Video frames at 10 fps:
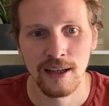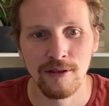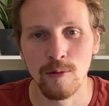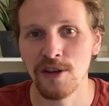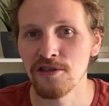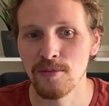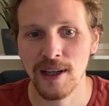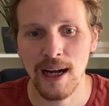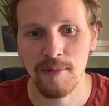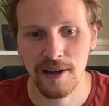If I want to
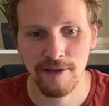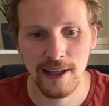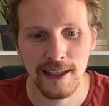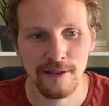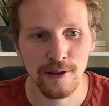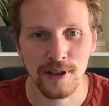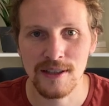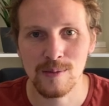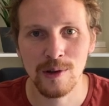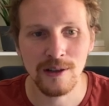become an affiliate for
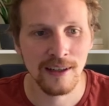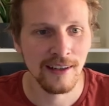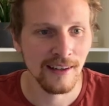this book,